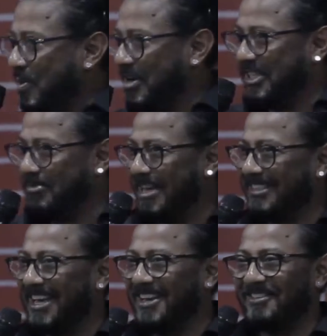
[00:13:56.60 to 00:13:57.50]
what is my
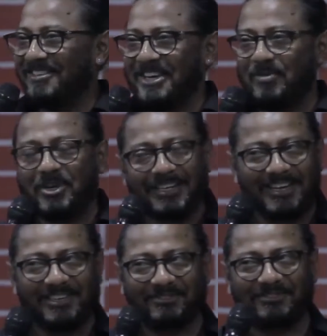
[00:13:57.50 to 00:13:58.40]
salary, what
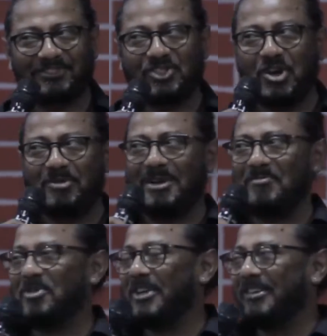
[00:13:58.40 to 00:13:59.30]
kind of job
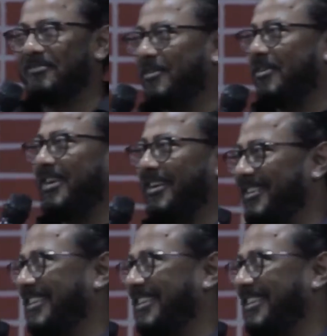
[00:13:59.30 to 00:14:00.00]
I'm looking for, and